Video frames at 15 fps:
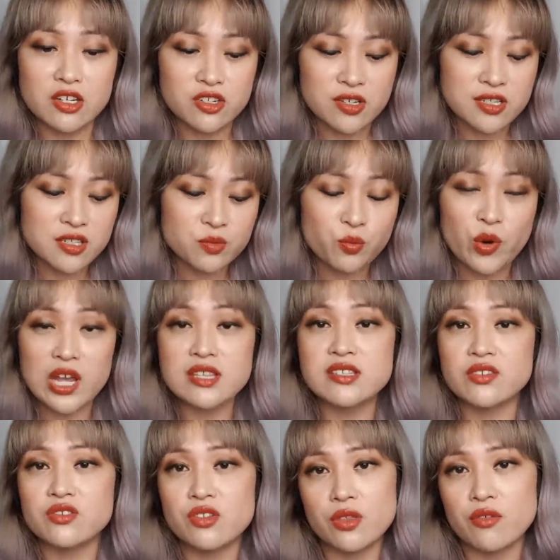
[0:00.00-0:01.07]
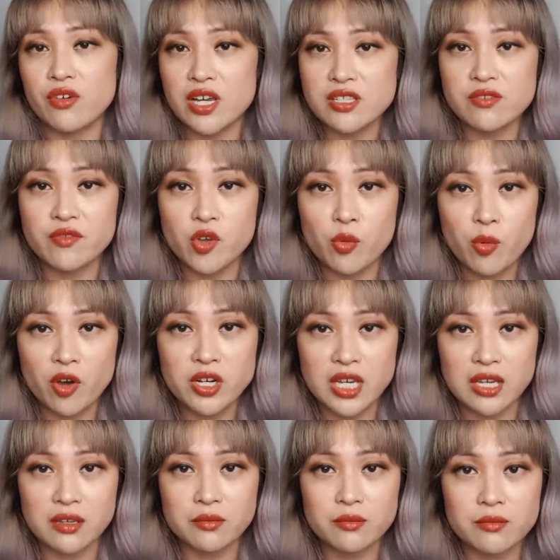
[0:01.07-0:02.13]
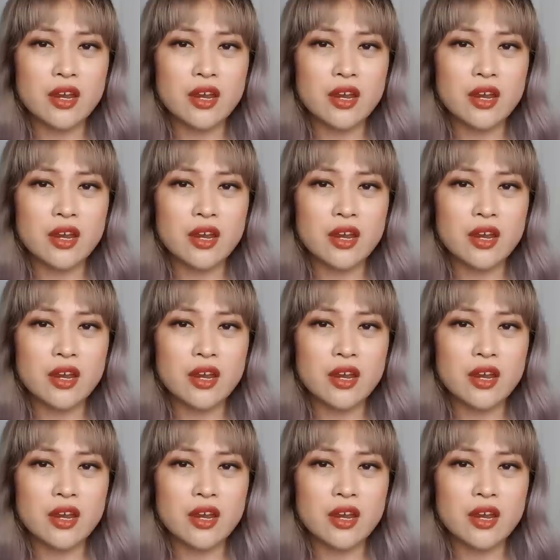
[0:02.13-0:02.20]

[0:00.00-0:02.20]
It just spreads into the rest of your body.